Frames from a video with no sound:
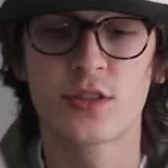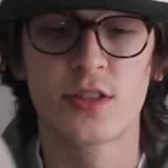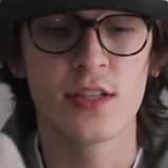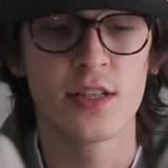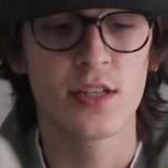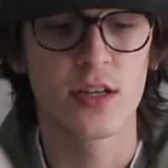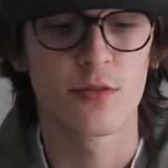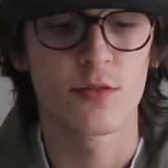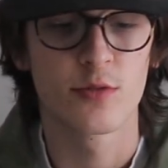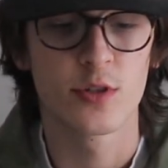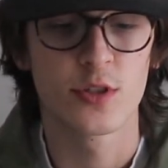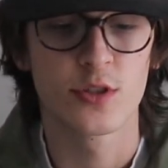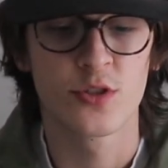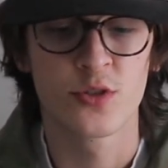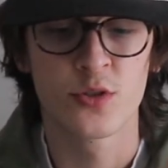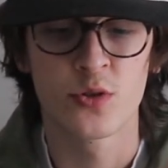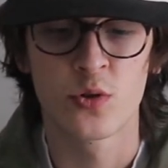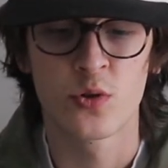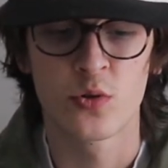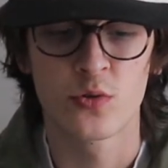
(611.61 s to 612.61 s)
the
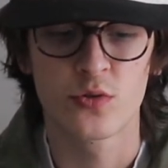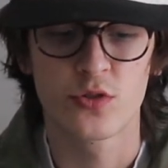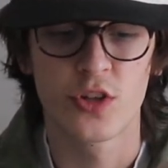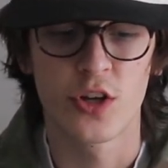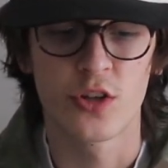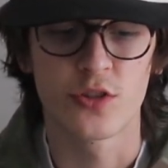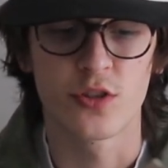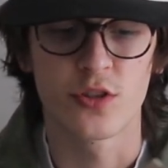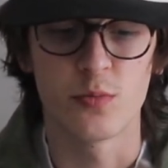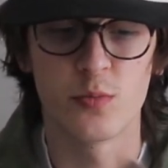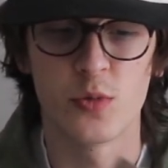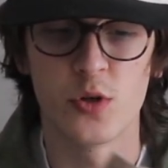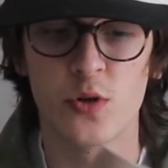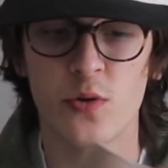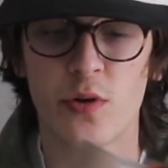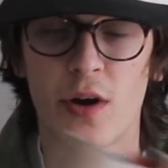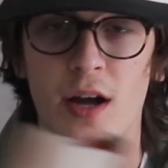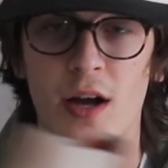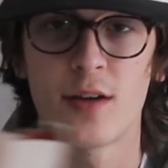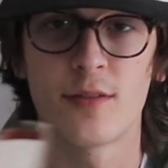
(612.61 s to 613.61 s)
original Chelsea
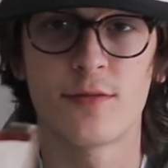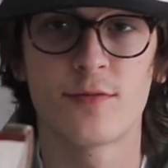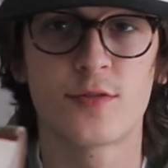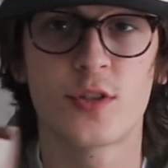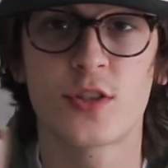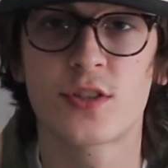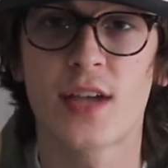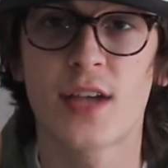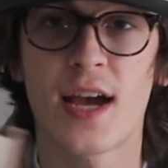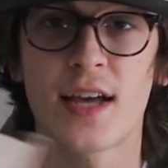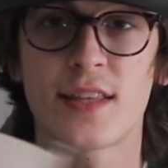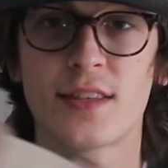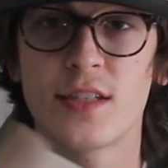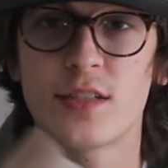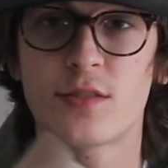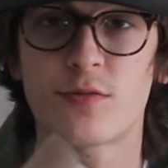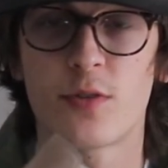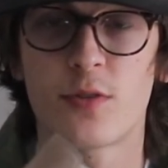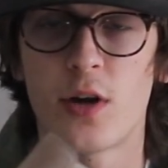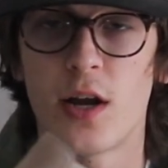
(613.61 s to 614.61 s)
boot. I've just had
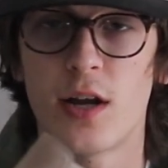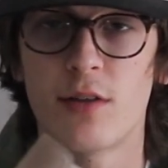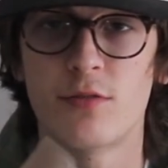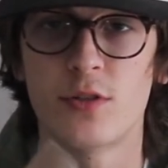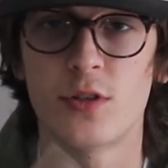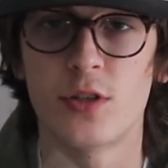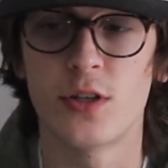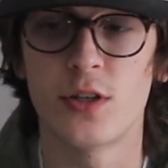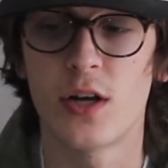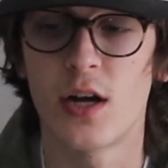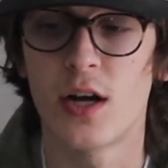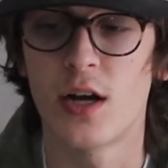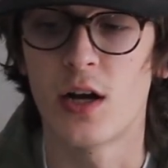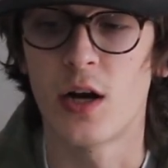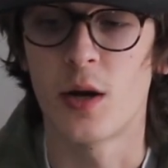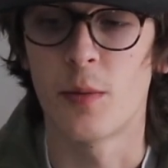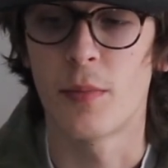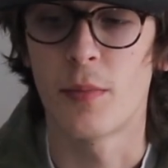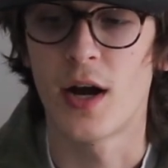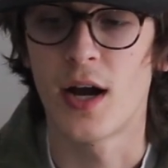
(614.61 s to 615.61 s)
these forever.
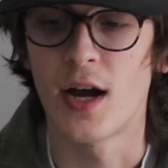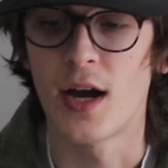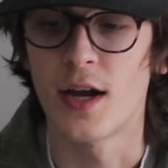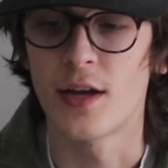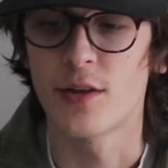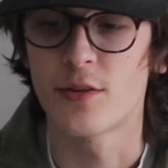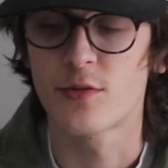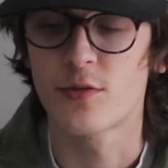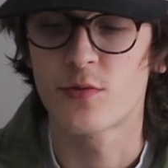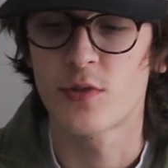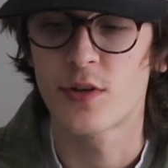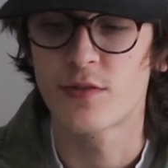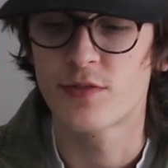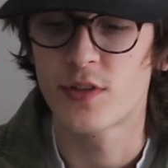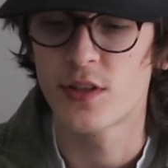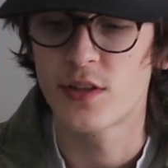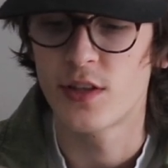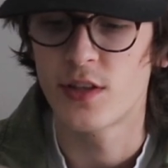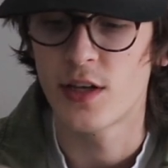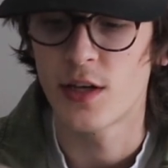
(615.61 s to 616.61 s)
I
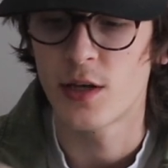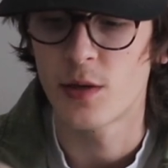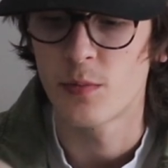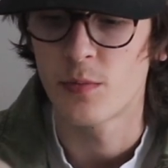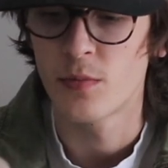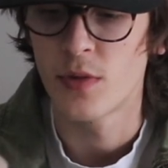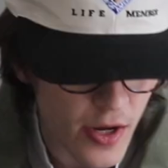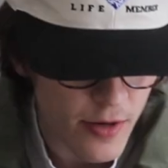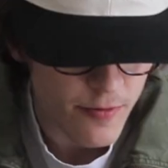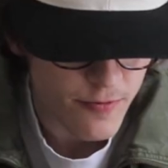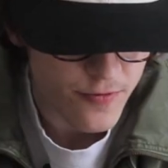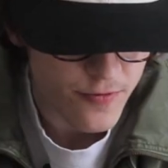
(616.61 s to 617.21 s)
thrifted them. I'm